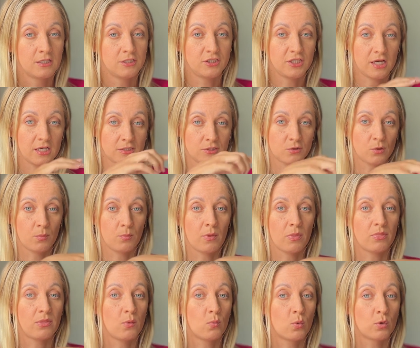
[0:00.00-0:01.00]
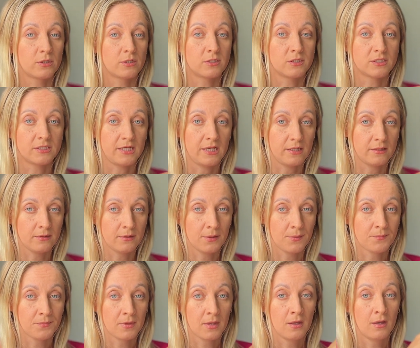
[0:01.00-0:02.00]
Just open the water tank,
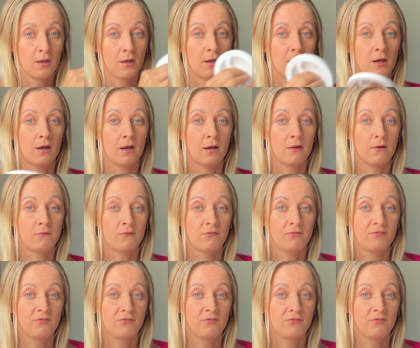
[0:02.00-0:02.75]
uh,